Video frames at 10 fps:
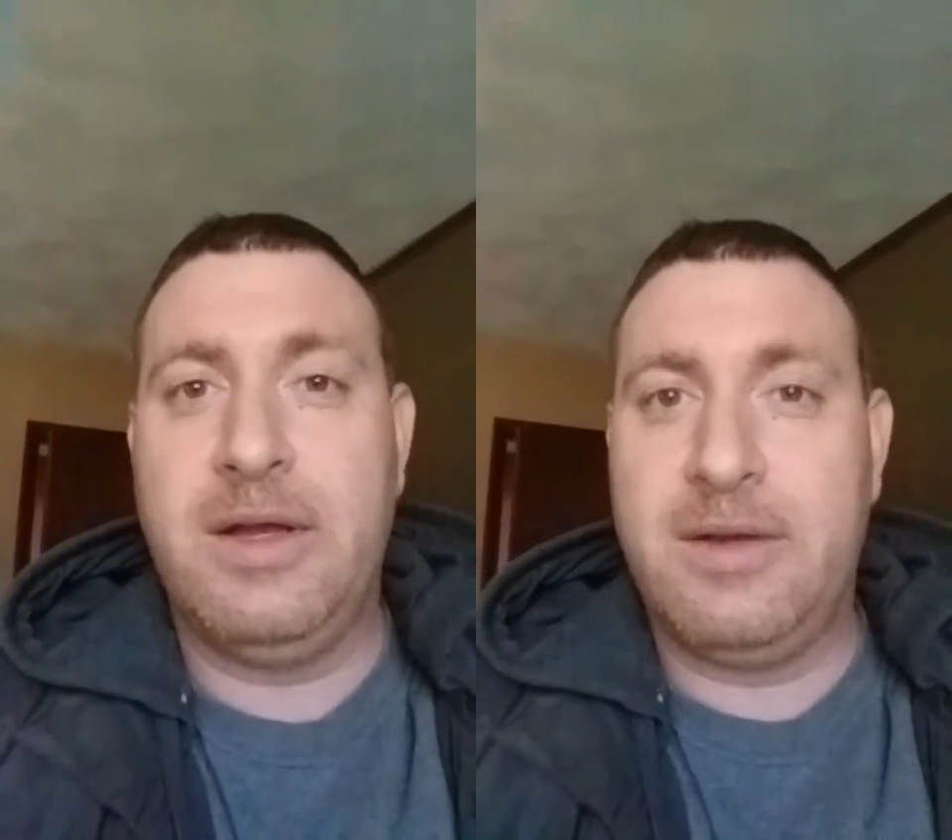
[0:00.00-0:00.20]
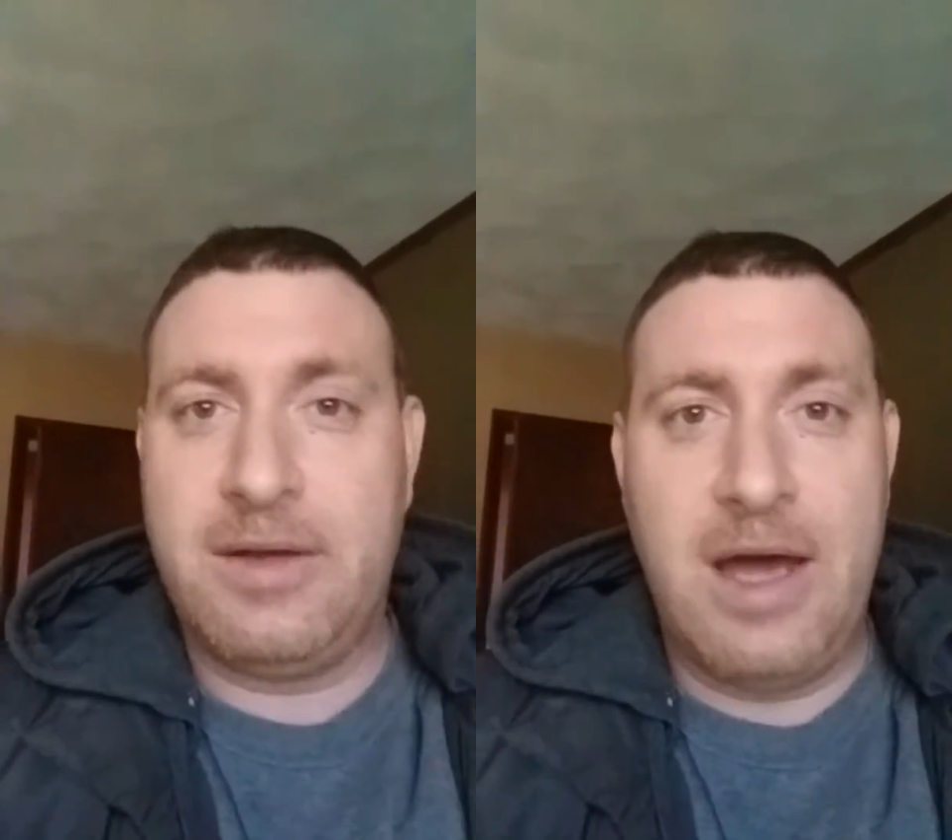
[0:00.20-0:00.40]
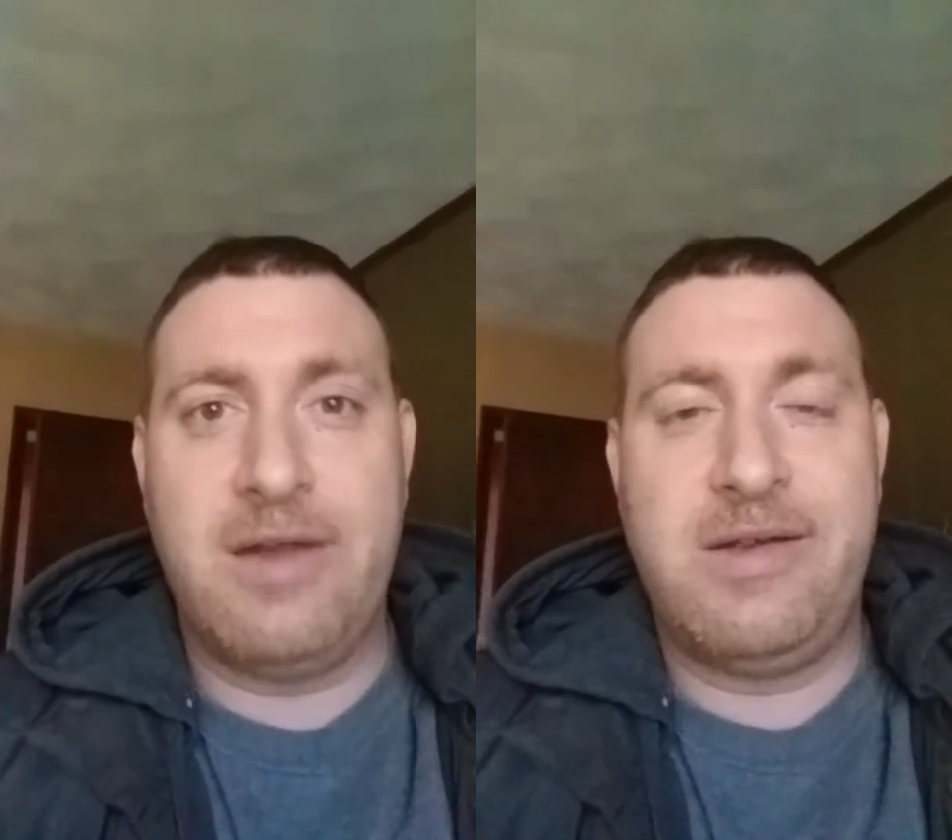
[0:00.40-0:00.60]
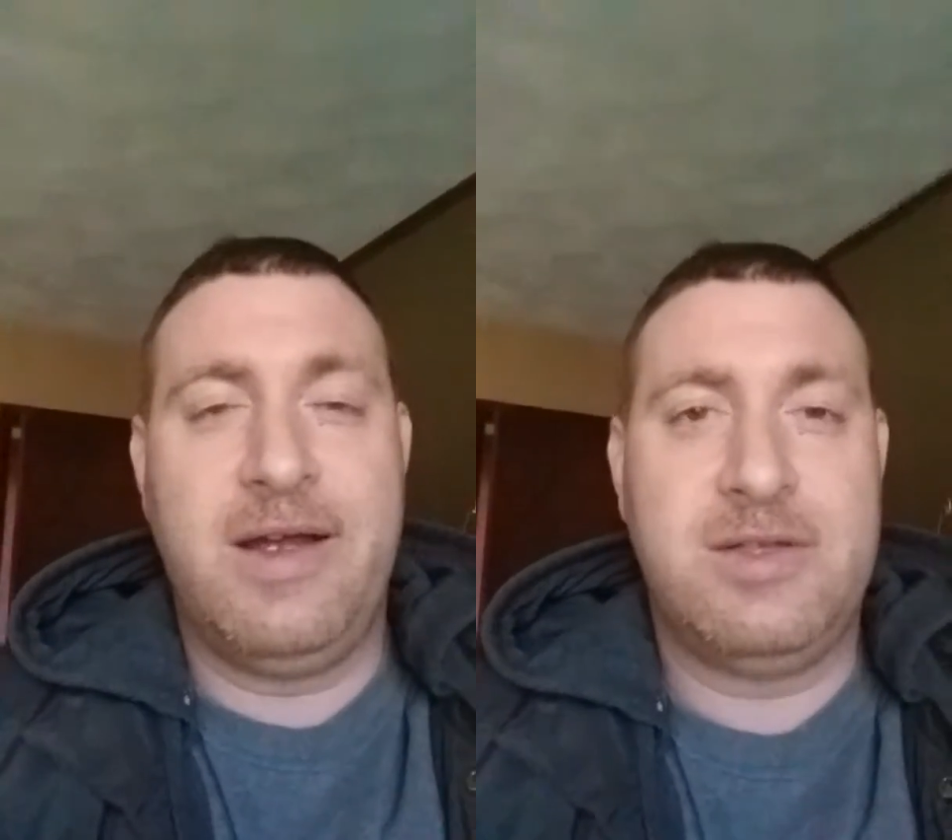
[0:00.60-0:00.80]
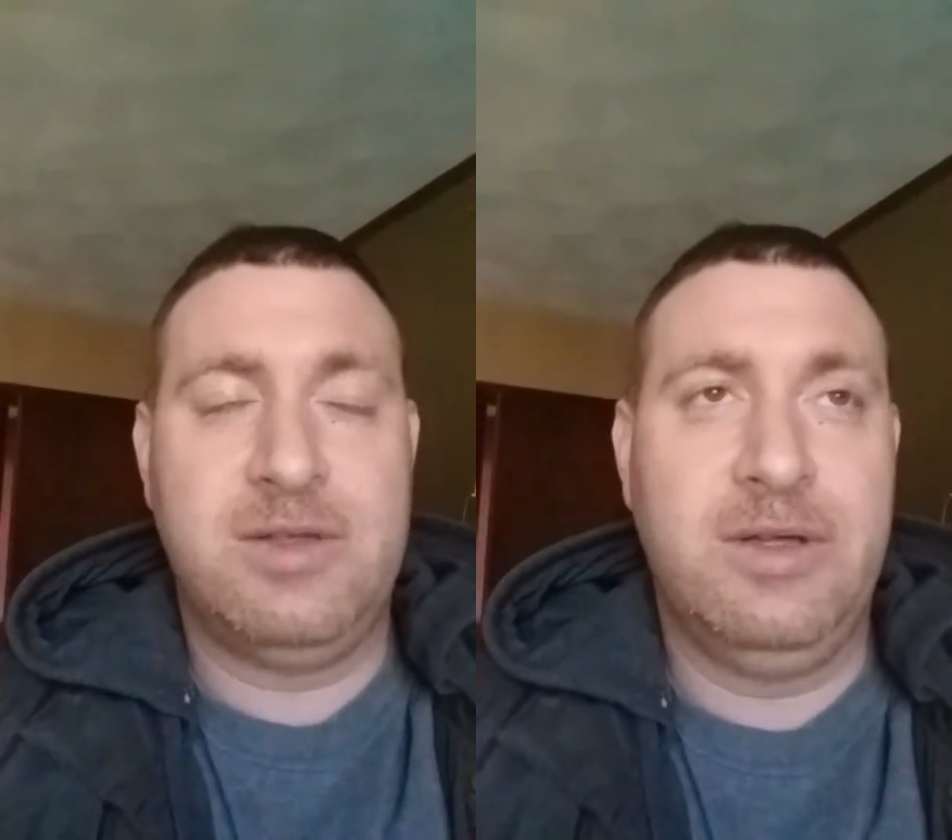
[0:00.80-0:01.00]
and it got a
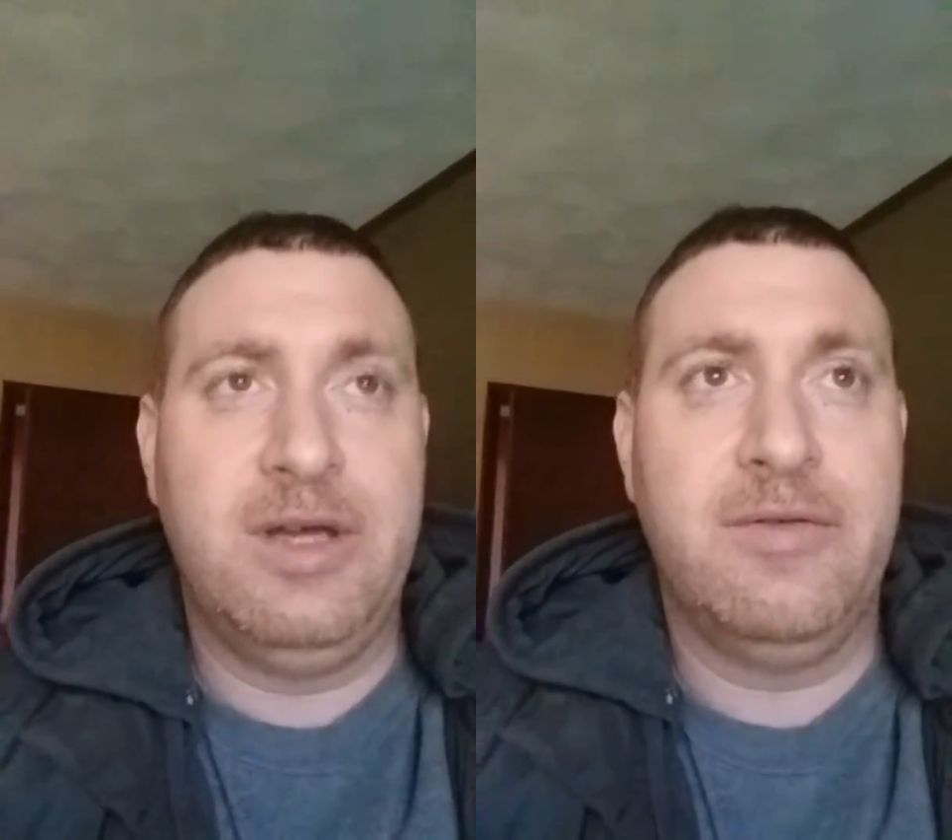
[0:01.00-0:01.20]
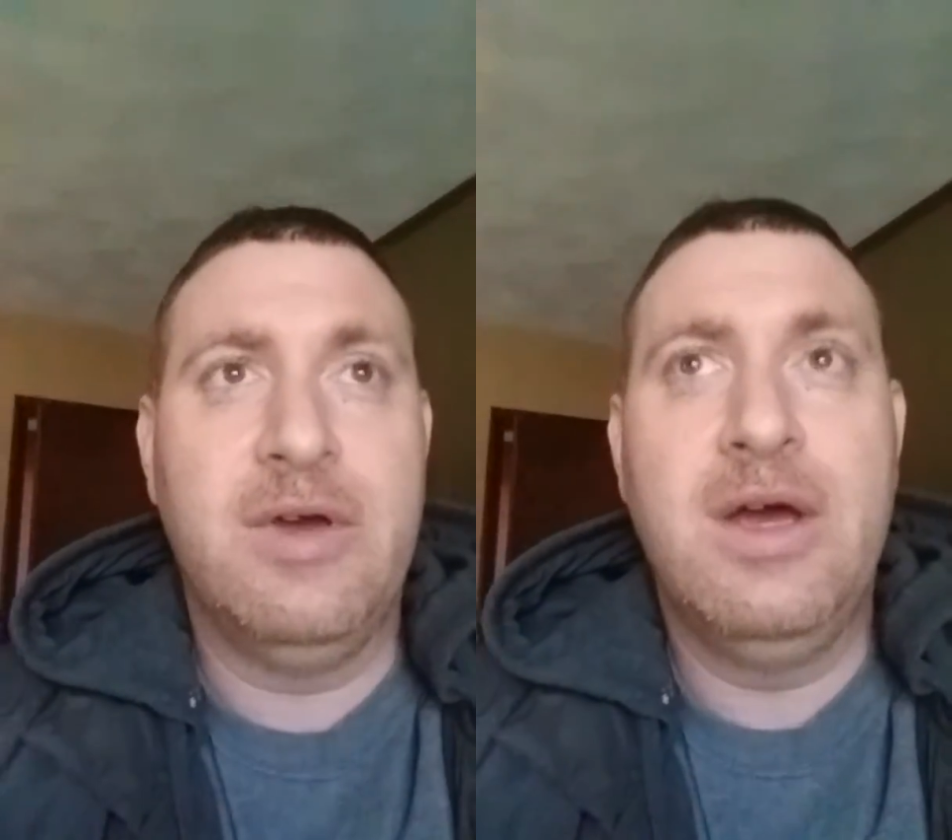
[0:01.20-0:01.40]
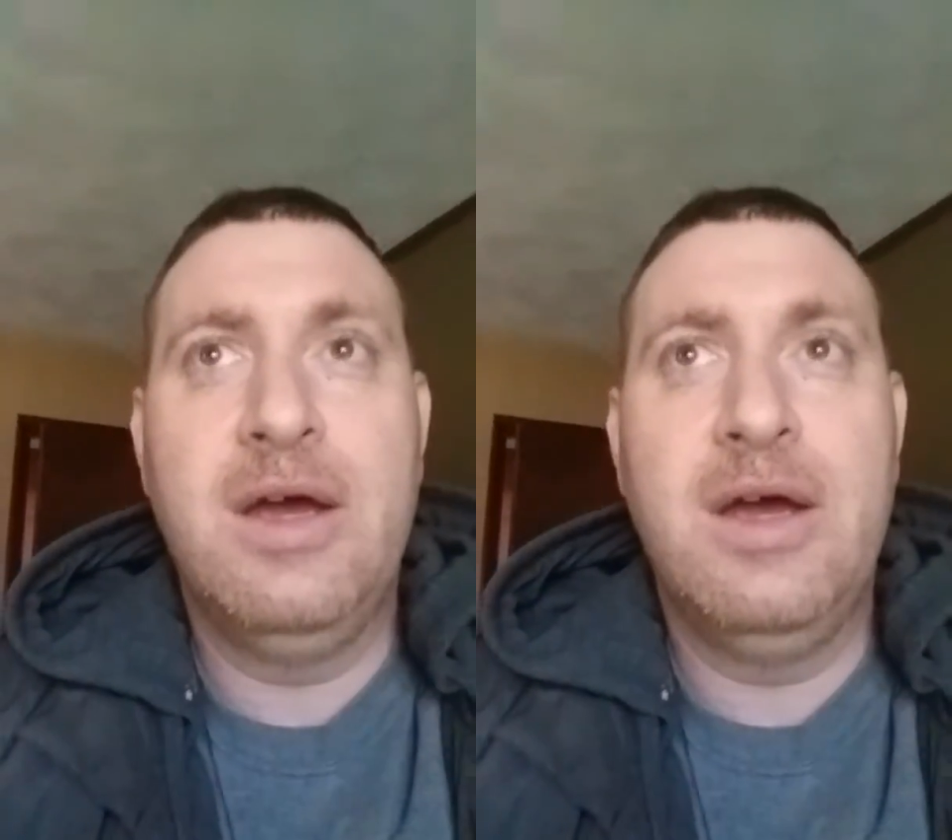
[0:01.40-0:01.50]
chance to live,